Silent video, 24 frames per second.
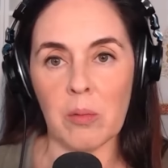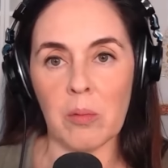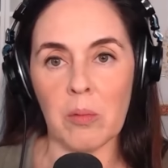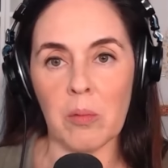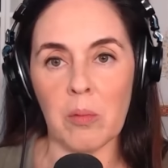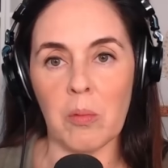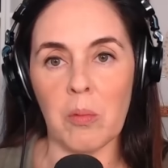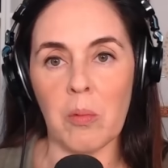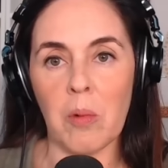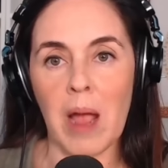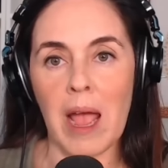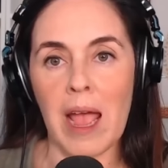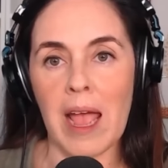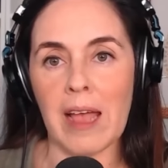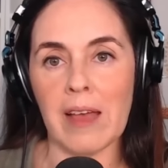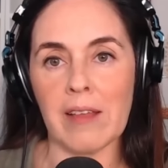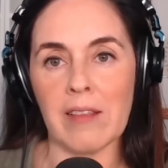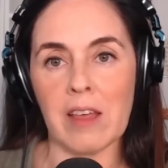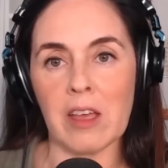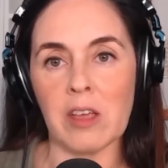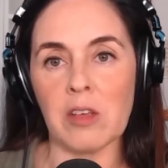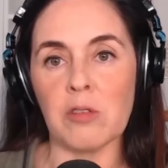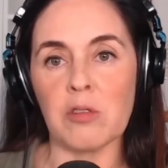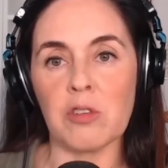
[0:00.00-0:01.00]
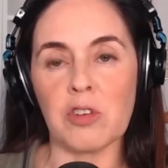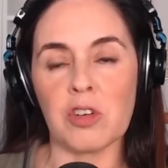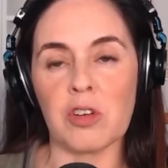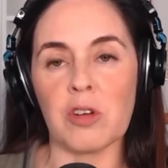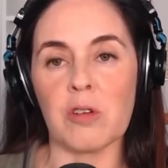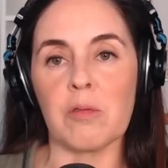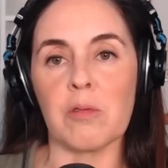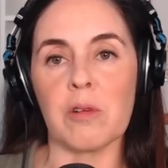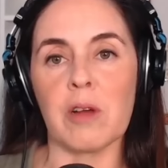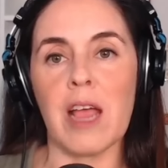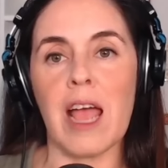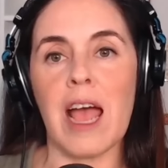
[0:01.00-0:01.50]
way that you
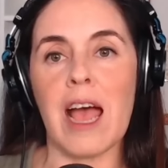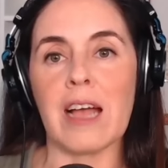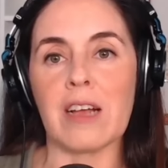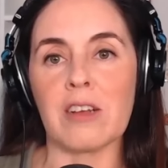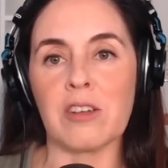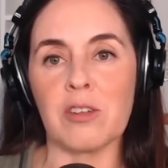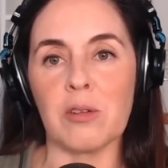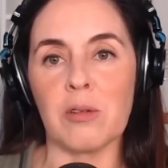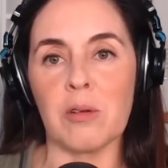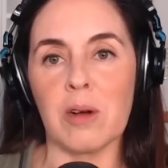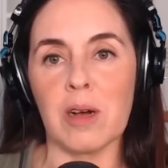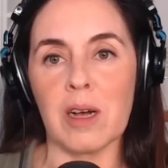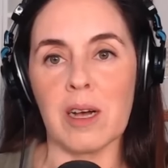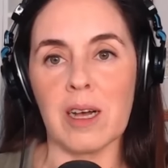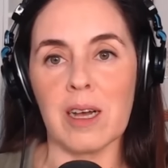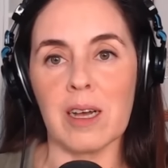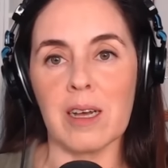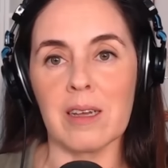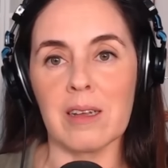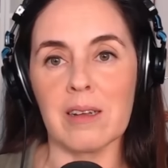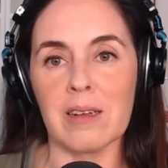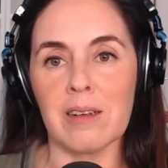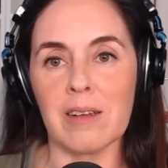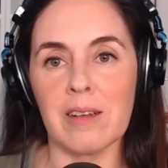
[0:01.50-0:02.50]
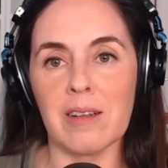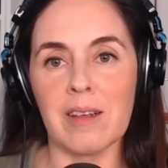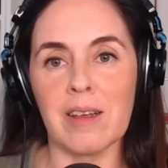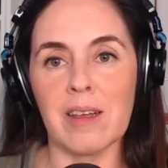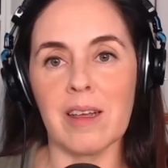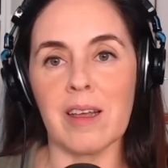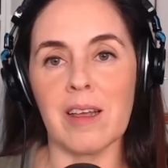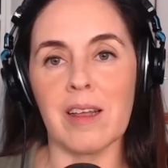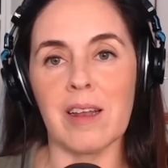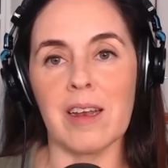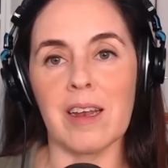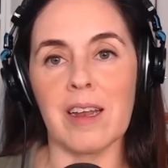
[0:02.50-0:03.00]
should react to
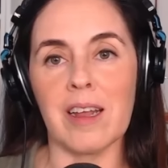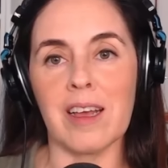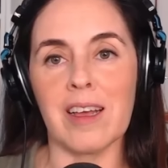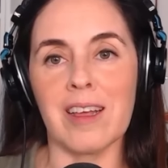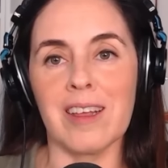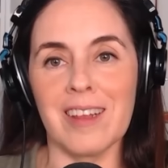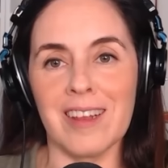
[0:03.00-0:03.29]
an